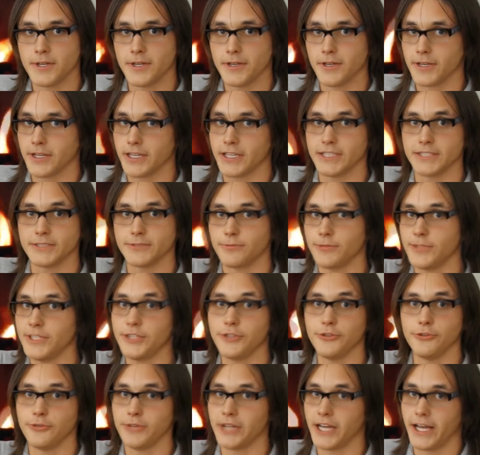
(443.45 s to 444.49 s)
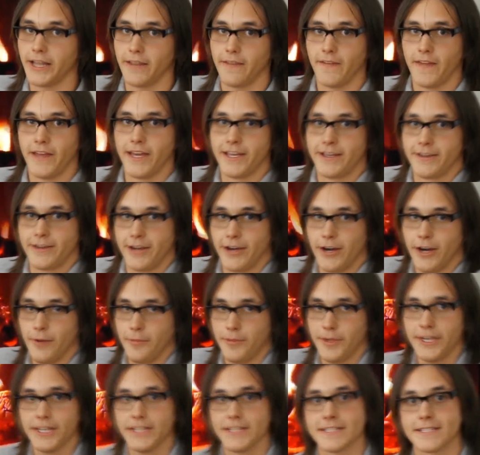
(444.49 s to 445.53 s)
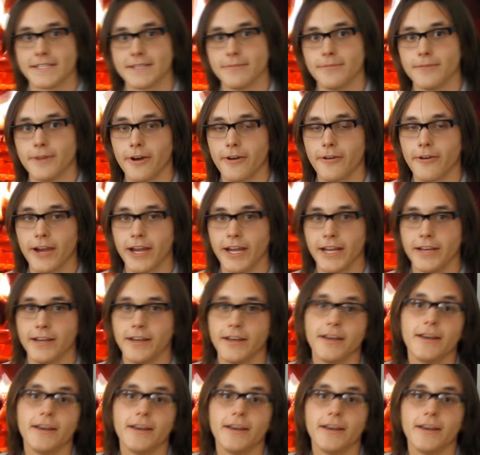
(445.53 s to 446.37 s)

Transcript: Because we do not like communism, alright?